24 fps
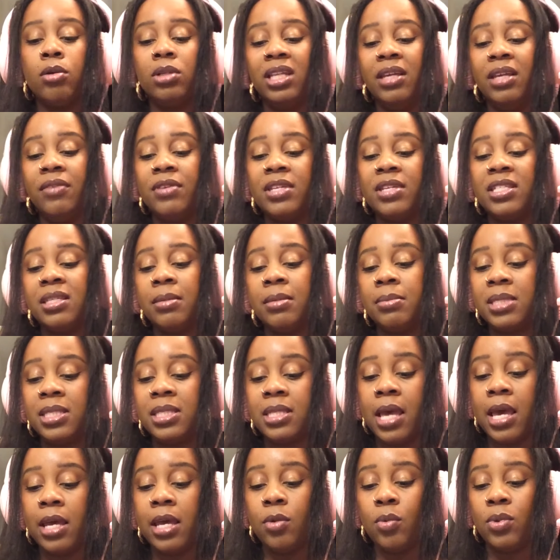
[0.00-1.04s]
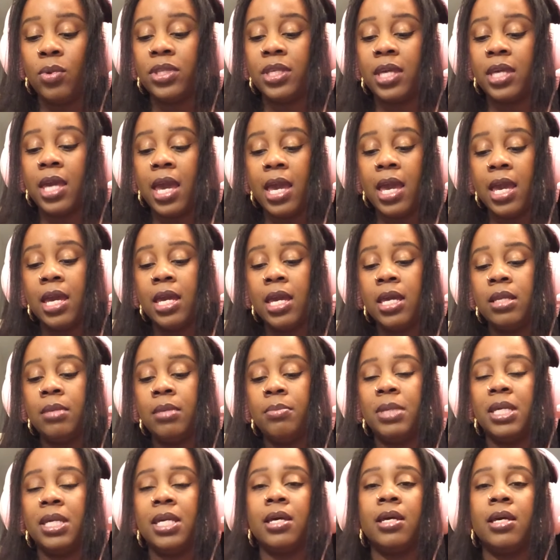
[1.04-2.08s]
Liv is upset with Kane
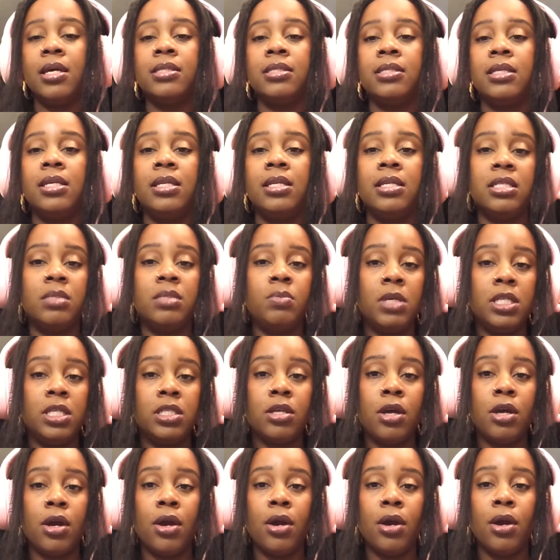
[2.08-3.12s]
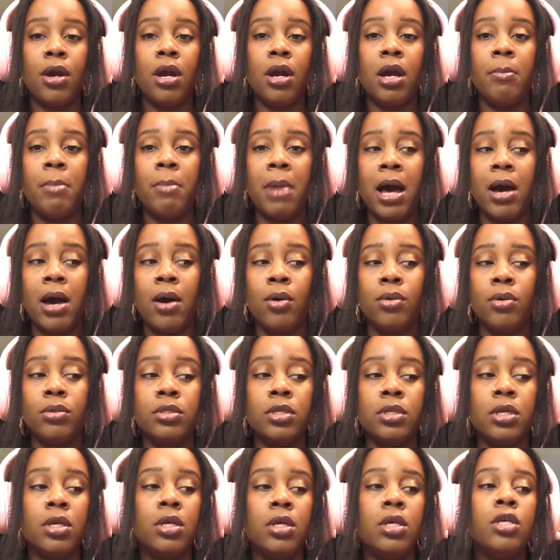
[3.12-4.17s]
because he didn't speak to her
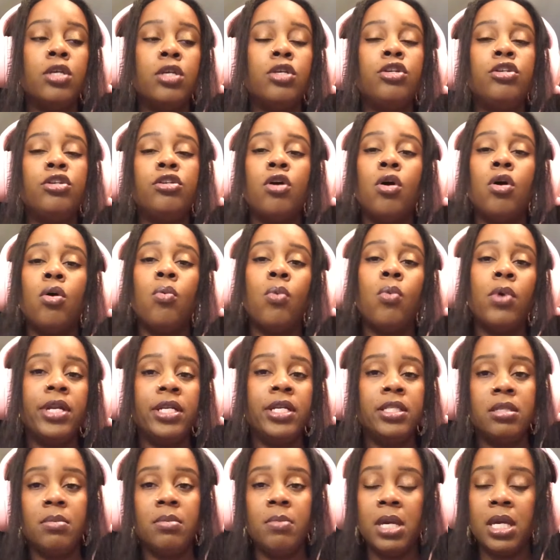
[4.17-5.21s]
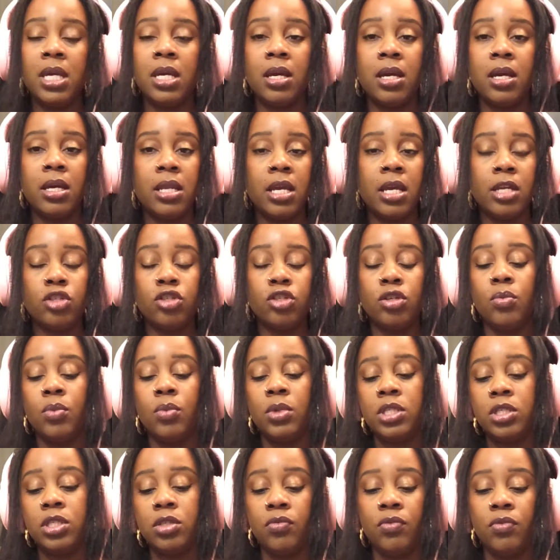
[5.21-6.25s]
about you know, wanting to make a connection
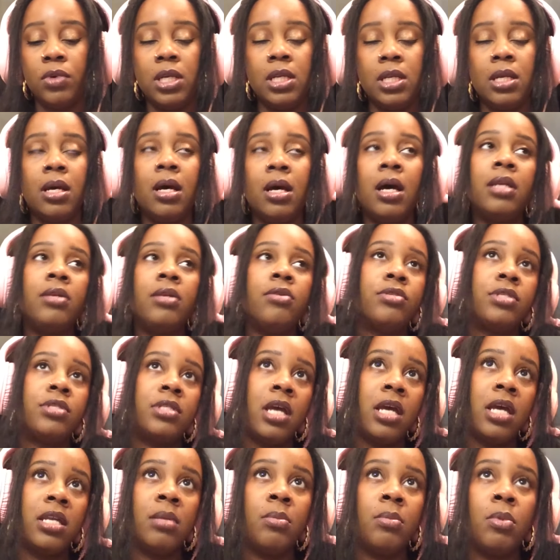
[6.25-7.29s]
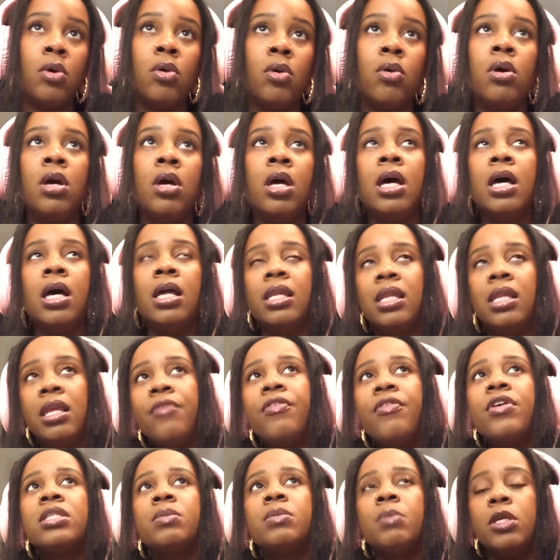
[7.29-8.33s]
with Serena. Understandable. Liv
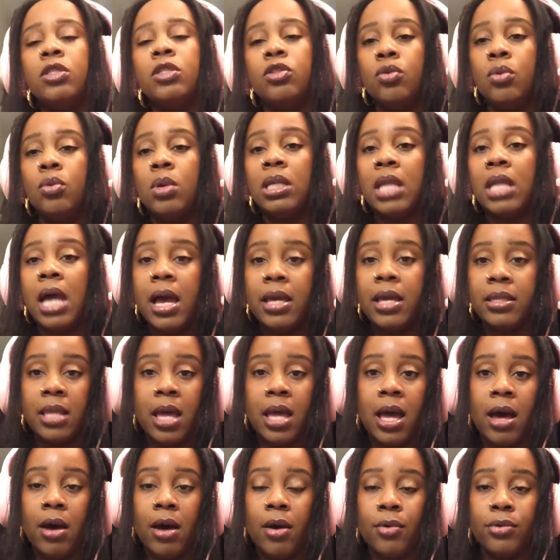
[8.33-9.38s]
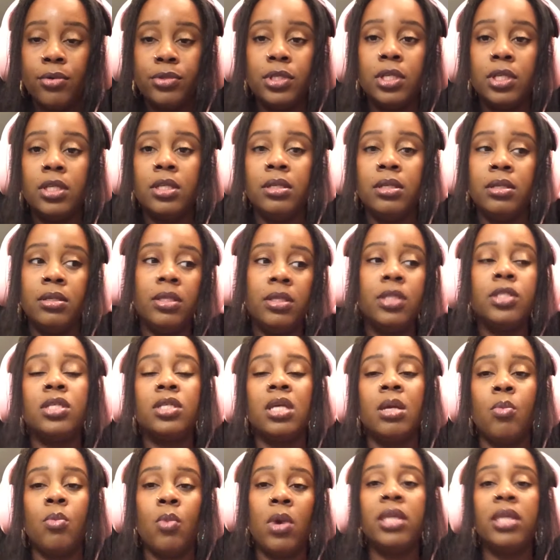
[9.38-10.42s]
has been through a lot in the house in the
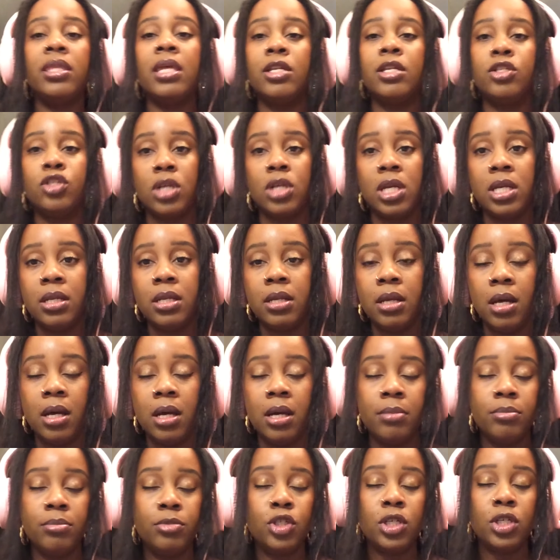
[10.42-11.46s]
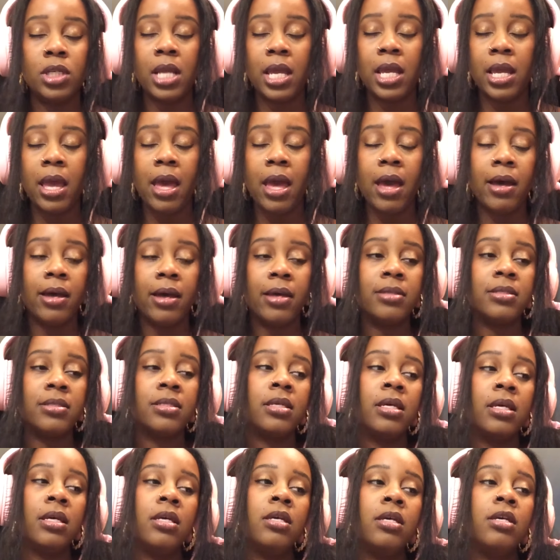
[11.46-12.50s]
same way that Jane, um, Janae has.
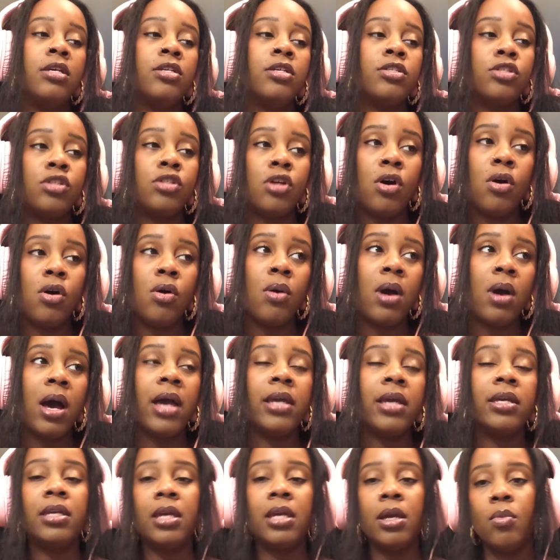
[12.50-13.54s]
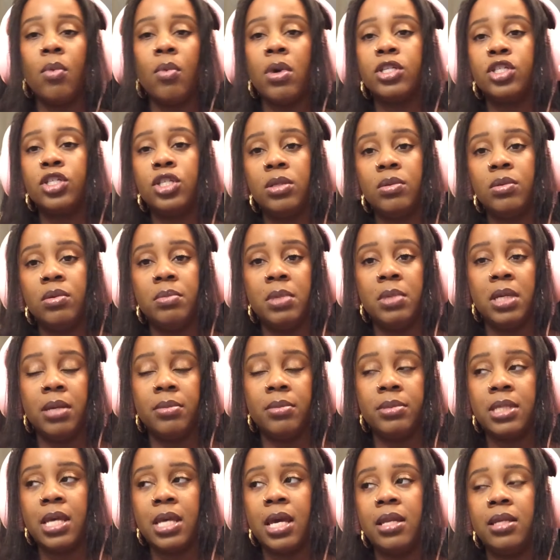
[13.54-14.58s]
So I get why she would be
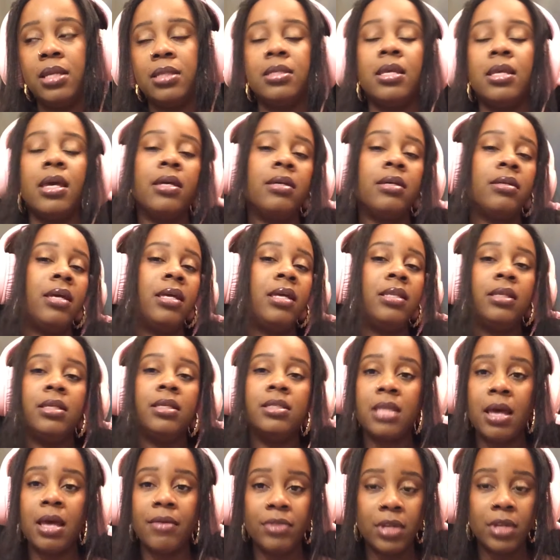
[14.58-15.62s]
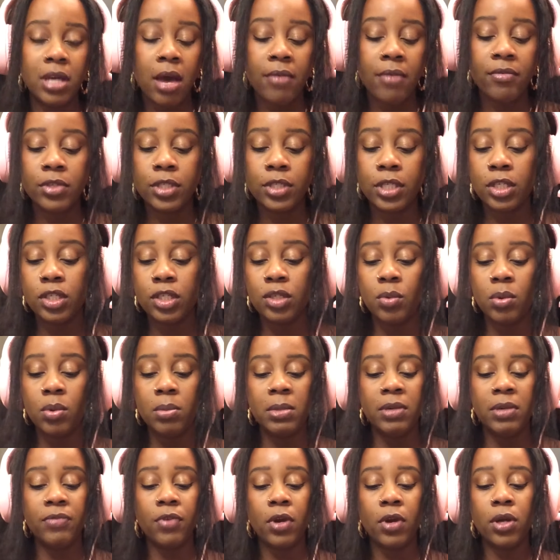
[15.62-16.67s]
upset. It's like, at least have the conversation with
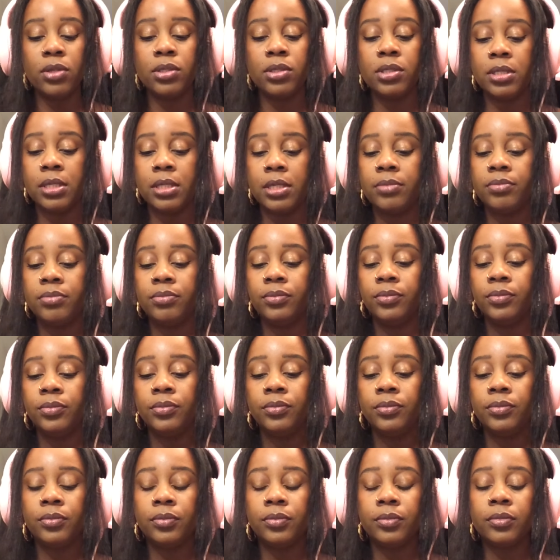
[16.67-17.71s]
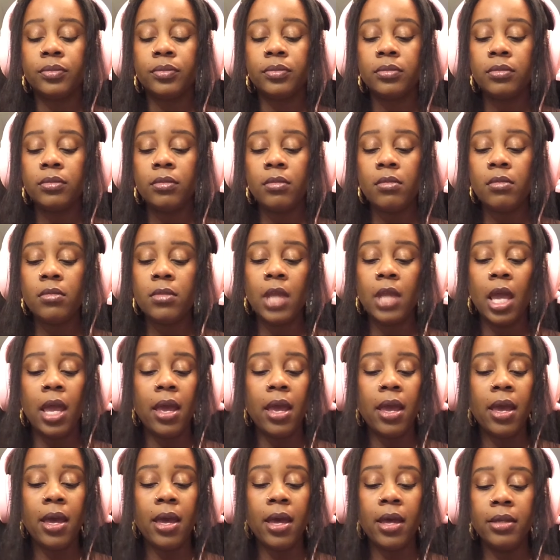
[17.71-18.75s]
me first.
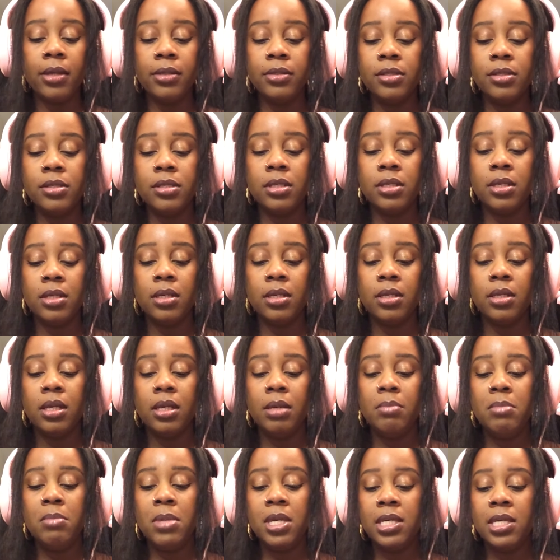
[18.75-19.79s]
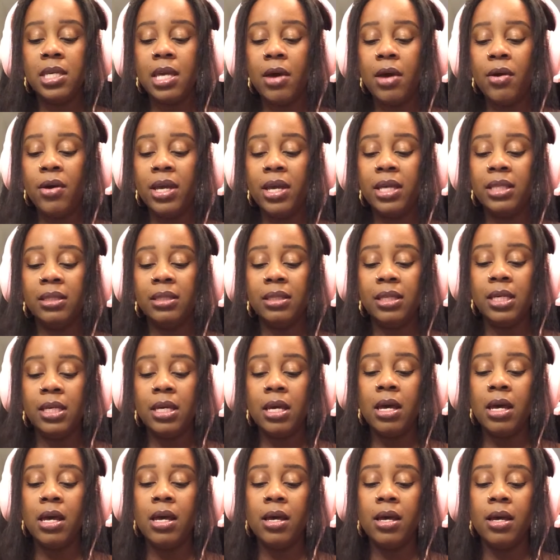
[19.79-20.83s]
And Miguel and
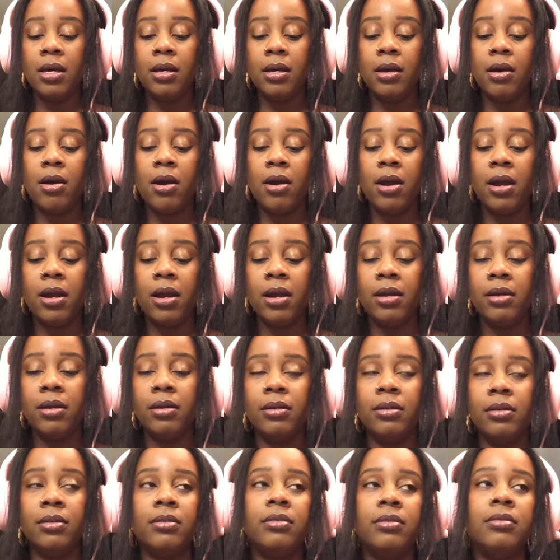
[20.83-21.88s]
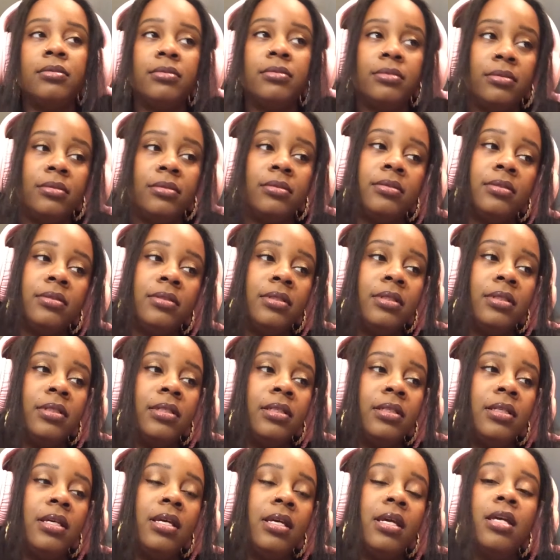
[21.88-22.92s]
Leah are
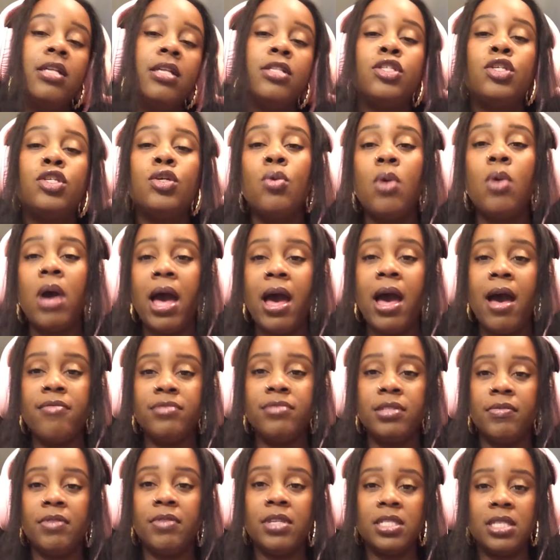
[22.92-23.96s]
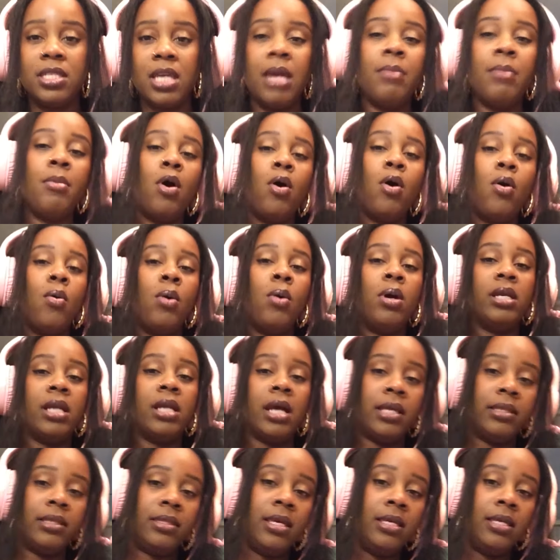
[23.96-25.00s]
two halves of the same whole. And
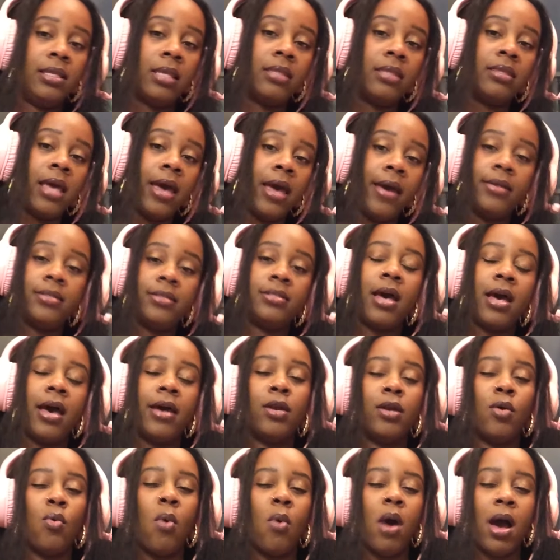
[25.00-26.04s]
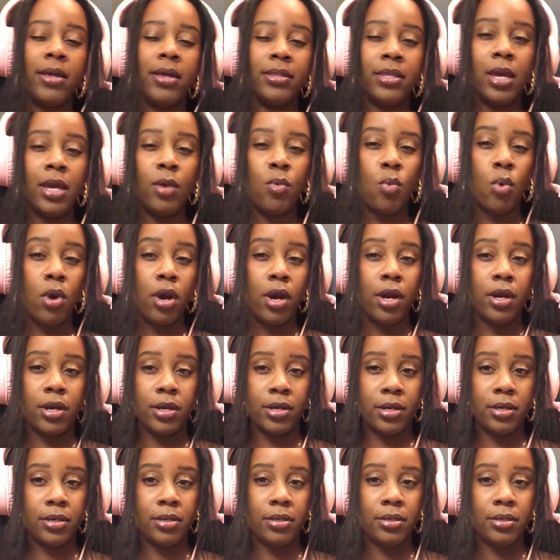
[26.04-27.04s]
I think that that is kind of why they work.